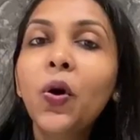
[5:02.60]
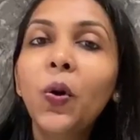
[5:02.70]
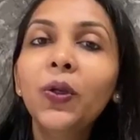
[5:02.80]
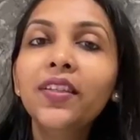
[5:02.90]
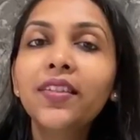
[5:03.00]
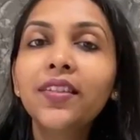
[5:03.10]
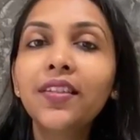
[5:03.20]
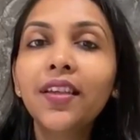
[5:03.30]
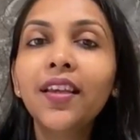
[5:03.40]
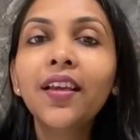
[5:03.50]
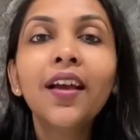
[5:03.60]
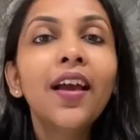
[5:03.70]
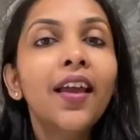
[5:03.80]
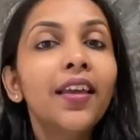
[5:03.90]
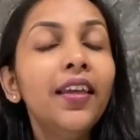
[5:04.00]
holistic,
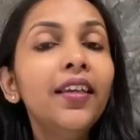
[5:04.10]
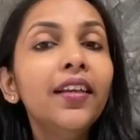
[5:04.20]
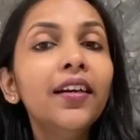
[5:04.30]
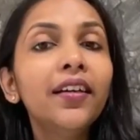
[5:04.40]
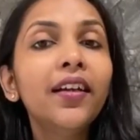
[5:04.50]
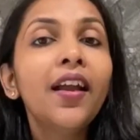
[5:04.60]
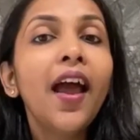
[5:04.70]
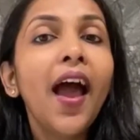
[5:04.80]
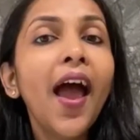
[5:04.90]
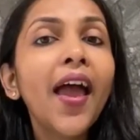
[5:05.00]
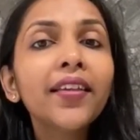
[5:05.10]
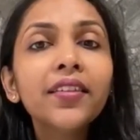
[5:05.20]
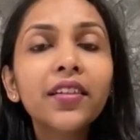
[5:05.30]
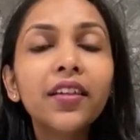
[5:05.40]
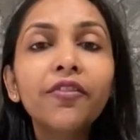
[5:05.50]
healer,
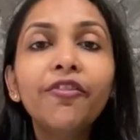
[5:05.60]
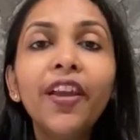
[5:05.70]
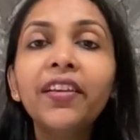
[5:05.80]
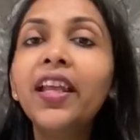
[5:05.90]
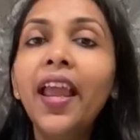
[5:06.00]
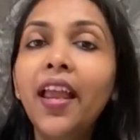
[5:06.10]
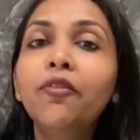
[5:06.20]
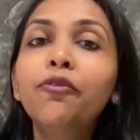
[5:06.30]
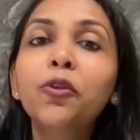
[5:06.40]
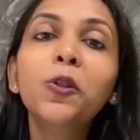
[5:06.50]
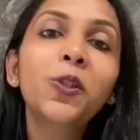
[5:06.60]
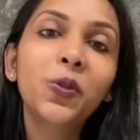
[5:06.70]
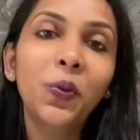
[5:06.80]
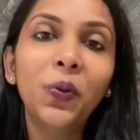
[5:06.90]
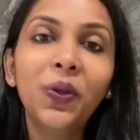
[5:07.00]
and a very helpful
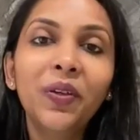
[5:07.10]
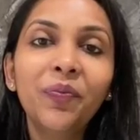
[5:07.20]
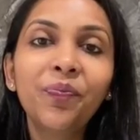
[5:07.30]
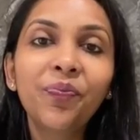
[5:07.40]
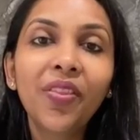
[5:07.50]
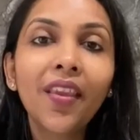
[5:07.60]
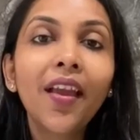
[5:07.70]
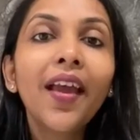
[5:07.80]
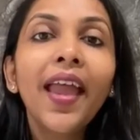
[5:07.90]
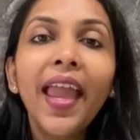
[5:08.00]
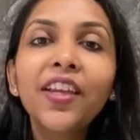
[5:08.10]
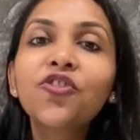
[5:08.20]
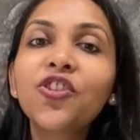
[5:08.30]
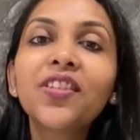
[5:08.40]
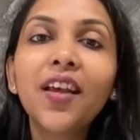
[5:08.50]
soul.
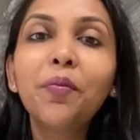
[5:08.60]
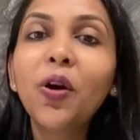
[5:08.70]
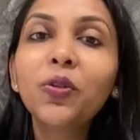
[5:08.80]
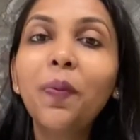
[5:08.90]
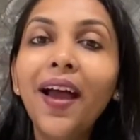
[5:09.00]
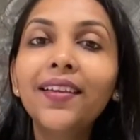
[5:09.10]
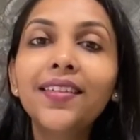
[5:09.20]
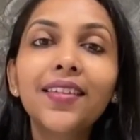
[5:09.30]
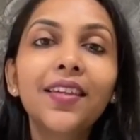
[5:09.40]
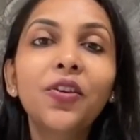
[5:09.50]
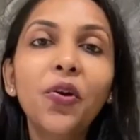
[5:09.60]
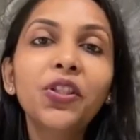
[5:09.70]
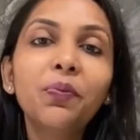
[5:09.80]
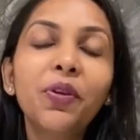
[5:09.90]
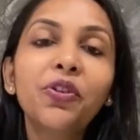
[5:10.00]
H is about balancing your
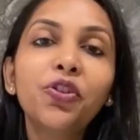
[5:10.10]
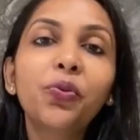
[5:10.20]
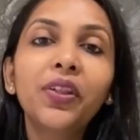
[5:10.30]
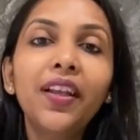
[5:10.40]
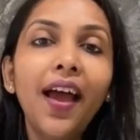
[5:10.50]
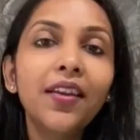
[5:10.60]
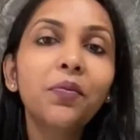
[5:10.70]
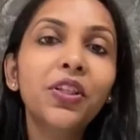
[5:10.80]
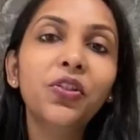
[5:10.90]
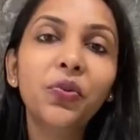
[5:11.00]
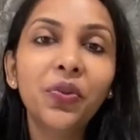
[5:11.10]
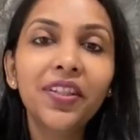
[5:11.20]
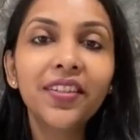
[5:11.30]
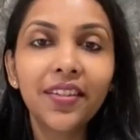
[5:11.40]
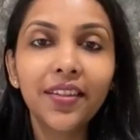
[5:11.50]
spiritual and
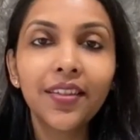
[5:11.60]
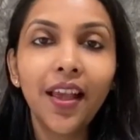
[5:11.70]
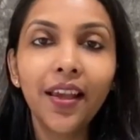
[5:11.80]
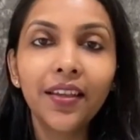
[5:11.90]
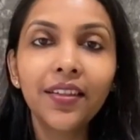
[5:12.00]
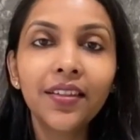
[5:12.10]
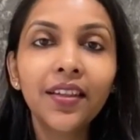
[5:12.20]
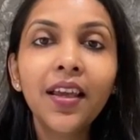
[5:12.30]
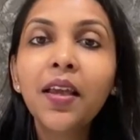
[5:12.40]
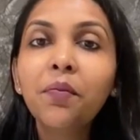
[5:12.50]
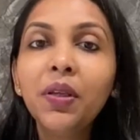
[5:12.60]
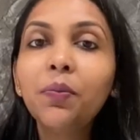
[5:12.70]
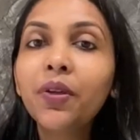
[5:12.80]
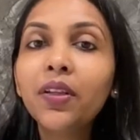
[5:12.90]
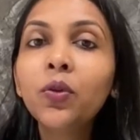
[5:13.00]
materialistic side.
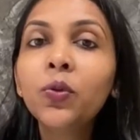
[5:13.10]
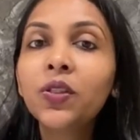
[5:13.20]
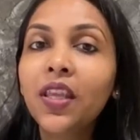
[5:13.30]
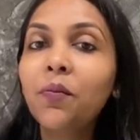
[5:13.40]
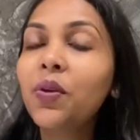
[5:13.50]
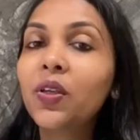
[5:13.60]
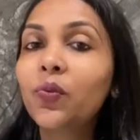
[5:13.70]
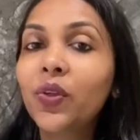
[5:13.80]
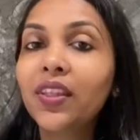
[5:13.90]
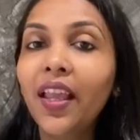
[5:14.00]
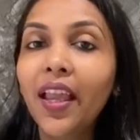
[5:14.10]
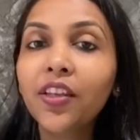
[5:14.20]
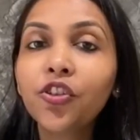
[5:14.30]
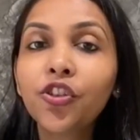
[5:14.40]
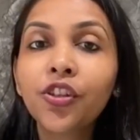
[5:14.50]
People whose name begin with
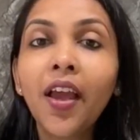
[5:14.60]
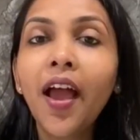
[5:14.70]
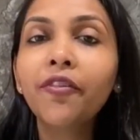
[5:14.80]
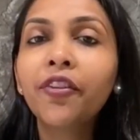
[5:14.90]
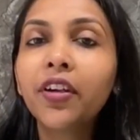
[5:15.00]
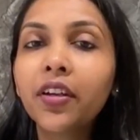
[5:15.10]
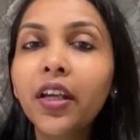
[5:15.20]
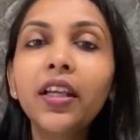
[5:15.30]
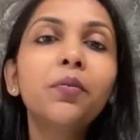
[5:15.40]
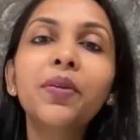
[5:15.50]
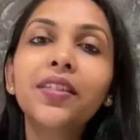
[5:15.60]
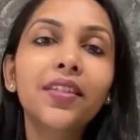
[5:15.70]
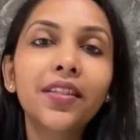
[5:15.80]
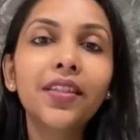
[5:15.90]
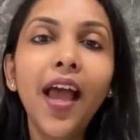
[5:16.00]
H have great
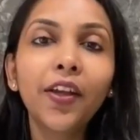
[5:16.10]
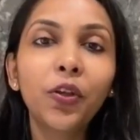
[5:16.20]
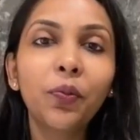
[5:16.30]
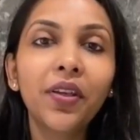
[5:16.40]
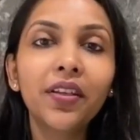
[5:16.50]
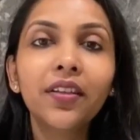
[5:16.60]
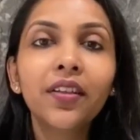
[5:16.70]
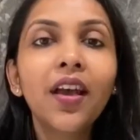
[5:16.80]
business acumen.